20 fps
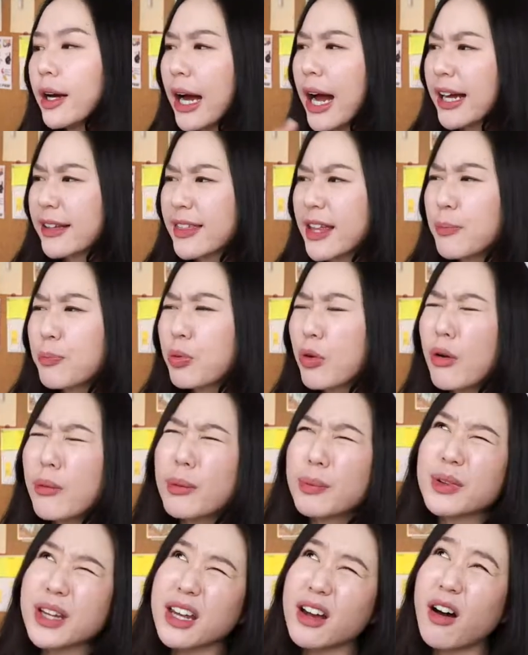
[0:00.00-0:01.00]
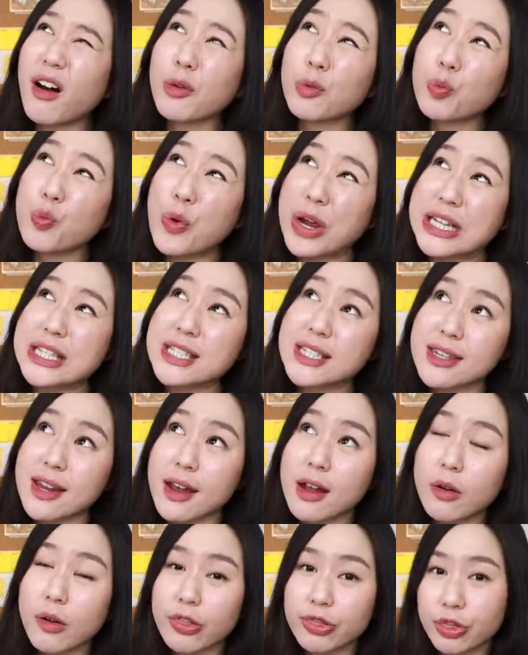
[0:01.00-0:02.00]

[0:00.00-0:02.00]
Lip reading: I think probably on Wednesday or